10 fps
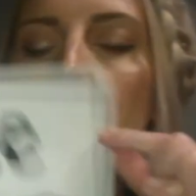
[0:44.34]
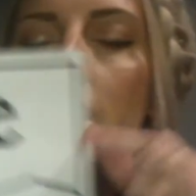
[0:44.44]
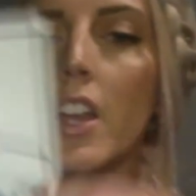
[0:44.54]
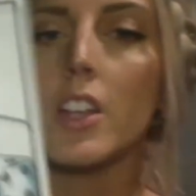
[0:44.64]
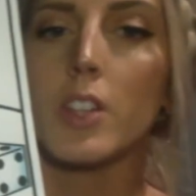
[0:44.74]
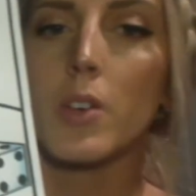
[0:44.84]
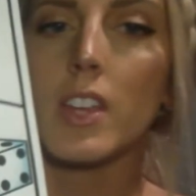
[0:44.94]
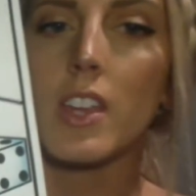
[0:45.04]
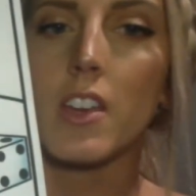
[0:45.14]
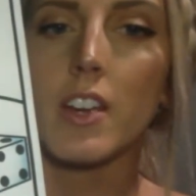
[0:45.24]
So
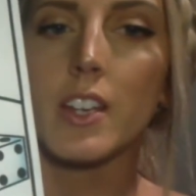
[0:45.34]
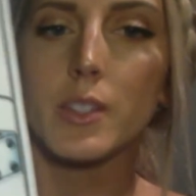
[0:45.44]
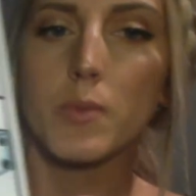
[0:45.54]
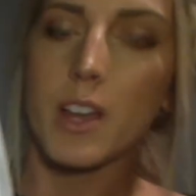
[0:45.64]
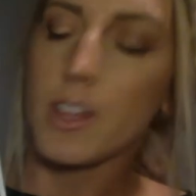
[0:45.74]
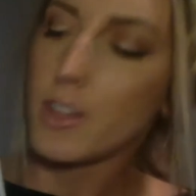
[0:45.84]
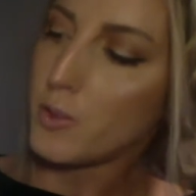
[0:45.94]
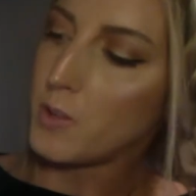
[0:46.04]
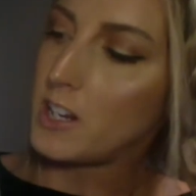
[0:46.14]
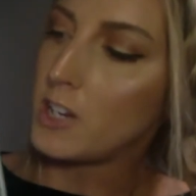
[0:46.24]
here is what
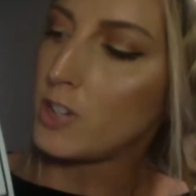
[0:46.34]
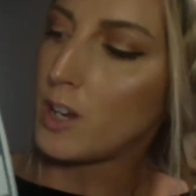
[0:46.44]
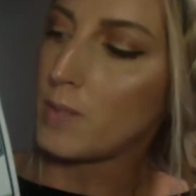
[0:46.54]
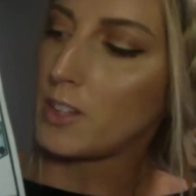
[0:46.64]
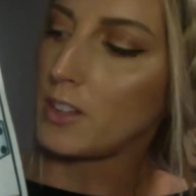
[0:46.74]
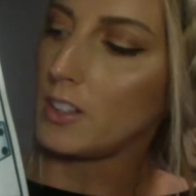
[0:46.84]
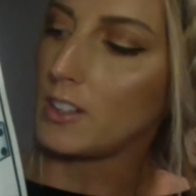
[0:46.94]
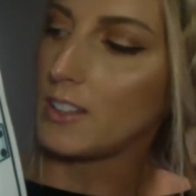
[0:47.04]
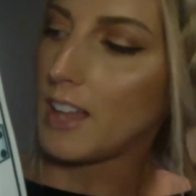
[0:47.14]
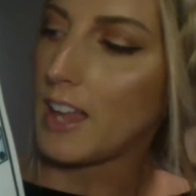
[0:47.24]
3D shapes look
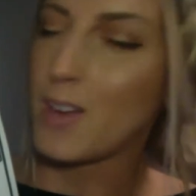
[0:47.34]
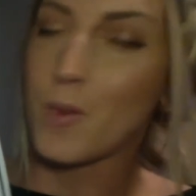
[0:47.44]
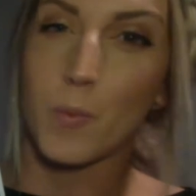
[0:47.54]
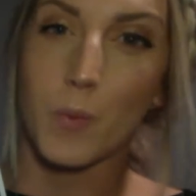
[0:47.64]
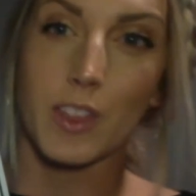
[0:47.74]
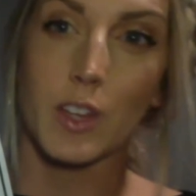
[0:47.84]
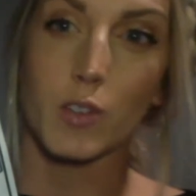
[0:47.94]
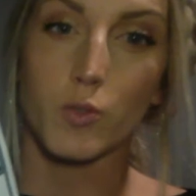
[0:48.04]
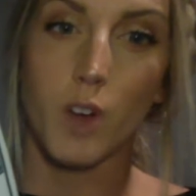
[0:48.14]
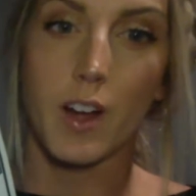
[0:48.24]
like when they're
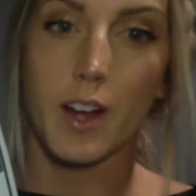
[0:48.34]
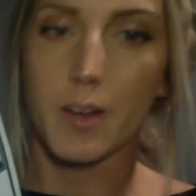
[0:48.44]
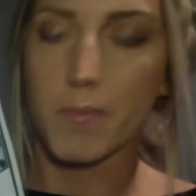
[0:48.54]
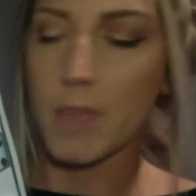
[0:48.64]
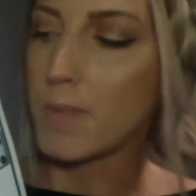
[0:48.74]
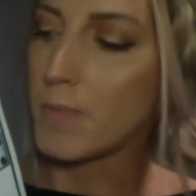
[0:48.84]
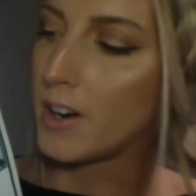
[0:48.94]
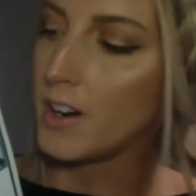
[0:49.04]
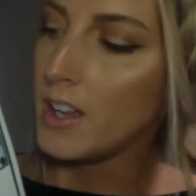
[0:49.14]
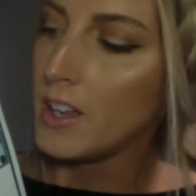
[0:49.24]
drawn on a paper.
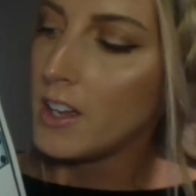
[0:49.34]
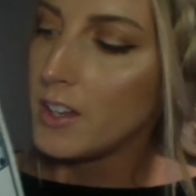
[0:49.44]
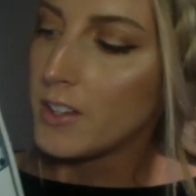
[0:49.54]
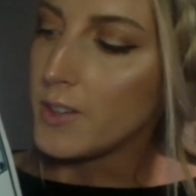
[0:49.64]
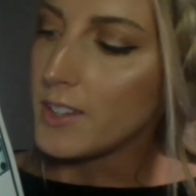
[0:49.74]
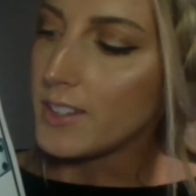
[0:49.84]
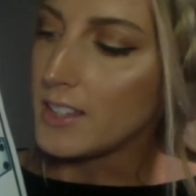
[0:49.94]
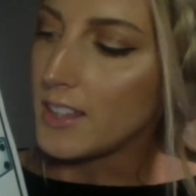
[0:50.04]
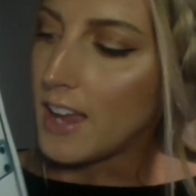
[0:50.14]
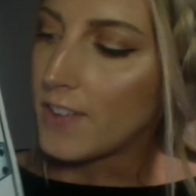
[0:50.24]
You can see
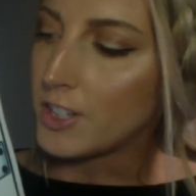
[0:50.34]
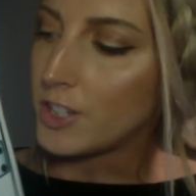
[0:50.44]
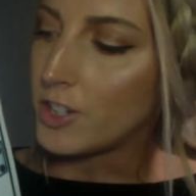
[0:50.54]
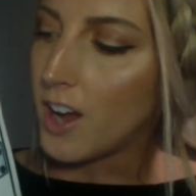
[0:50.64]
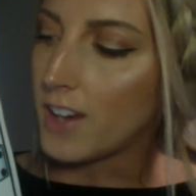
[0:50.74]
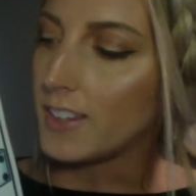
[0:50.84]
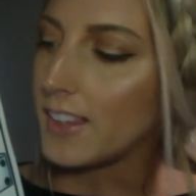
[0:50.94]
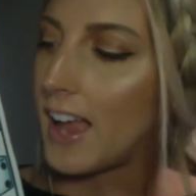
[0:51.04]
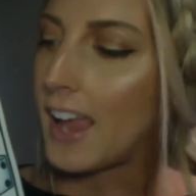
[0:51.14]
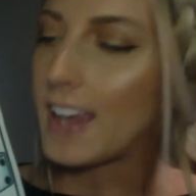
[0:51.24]
they have a dotted
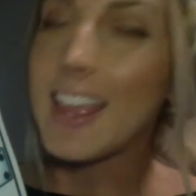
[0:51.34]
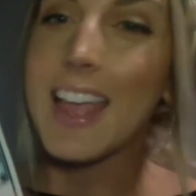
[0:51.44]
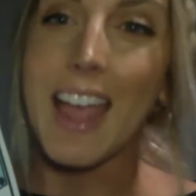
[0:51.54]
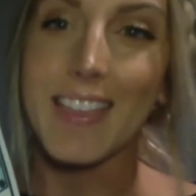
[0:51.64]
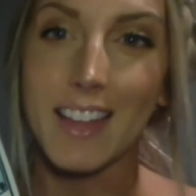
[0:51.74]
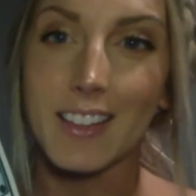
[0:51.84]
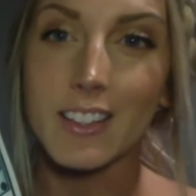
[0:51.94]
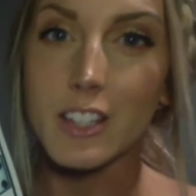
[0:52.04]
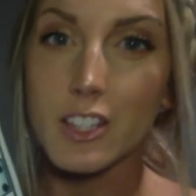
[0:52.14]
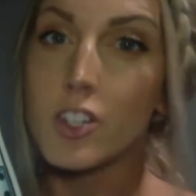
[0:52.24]
line, and that lets
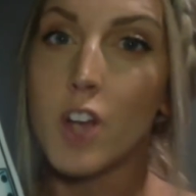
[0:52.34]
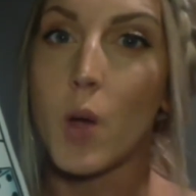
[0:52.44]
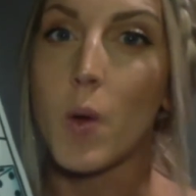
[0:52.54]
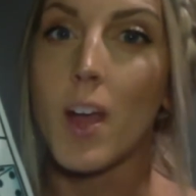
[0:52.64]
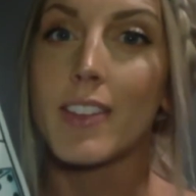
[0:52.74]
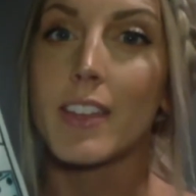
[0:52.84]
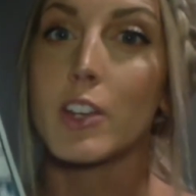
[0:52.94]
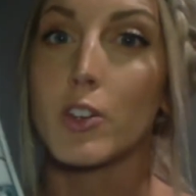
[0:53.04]
us know that they're